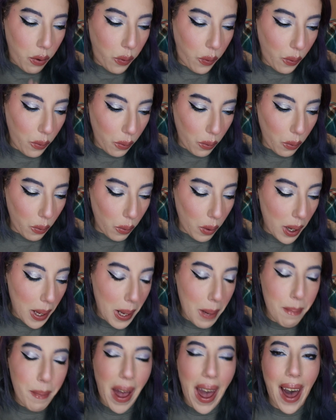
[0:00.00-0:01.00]
Whew.
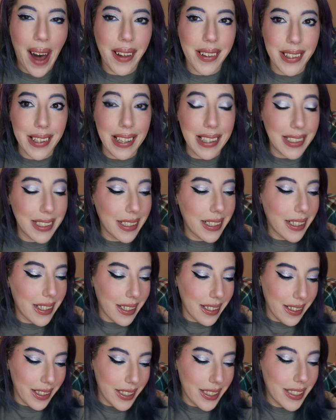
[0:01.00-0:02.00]
Palettes.
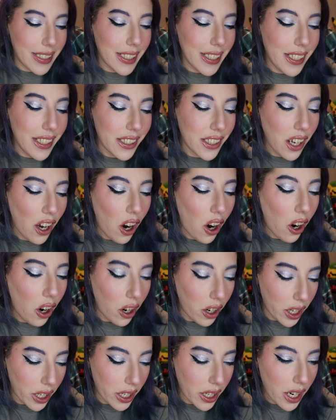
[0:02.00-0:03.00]
This is
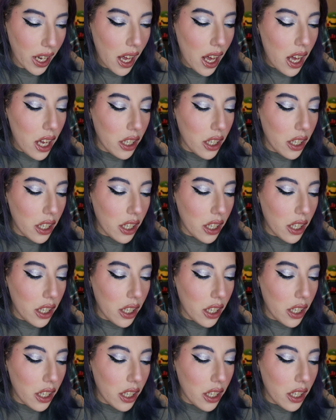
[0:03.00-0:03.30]
hard.